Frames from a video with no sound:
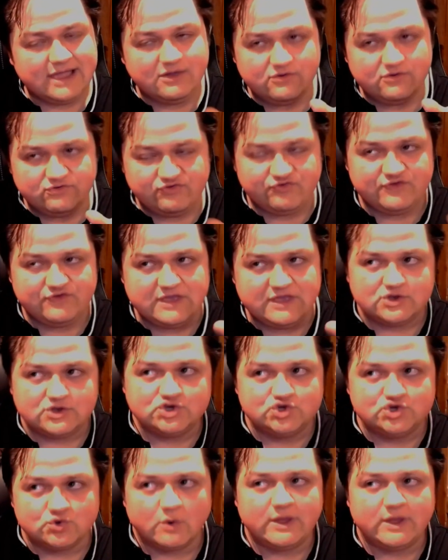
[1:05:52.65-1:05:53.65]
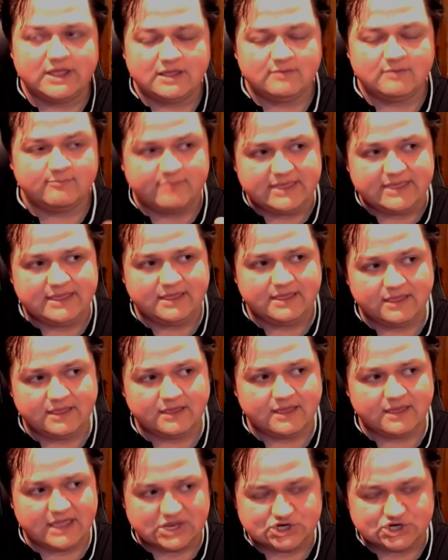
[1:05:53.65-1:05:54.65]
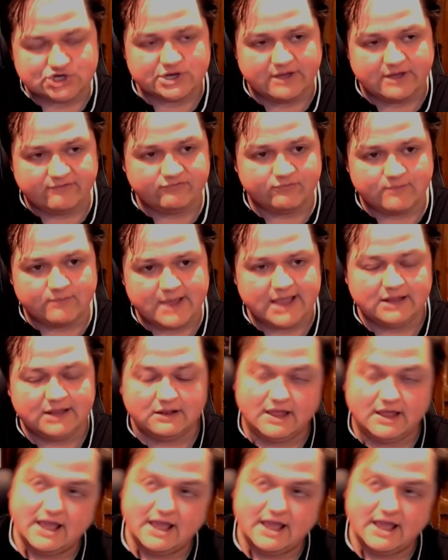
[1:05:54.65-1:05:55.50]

could see enjoying being a chef, right?